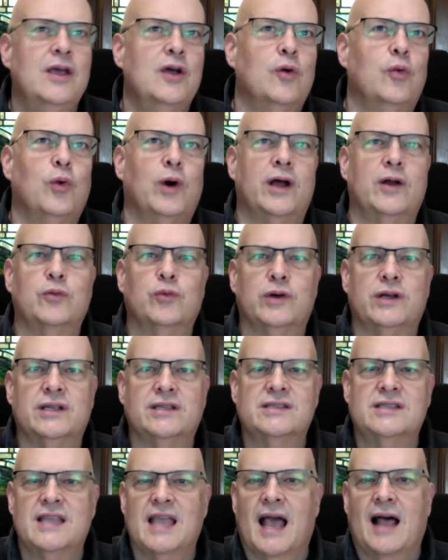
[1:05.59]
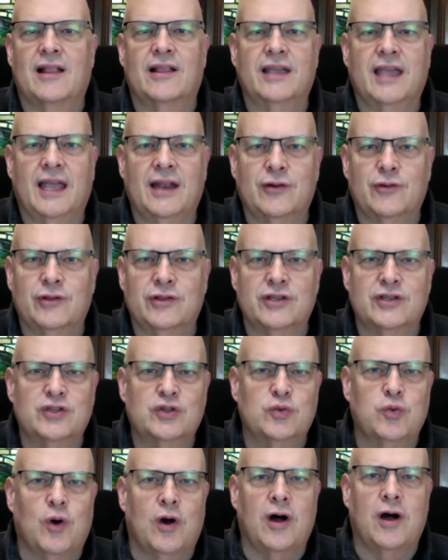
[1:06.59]
One was The Alligator in the
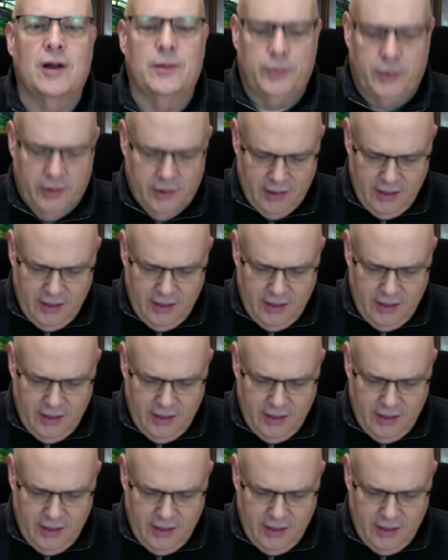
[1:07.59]
Swamp.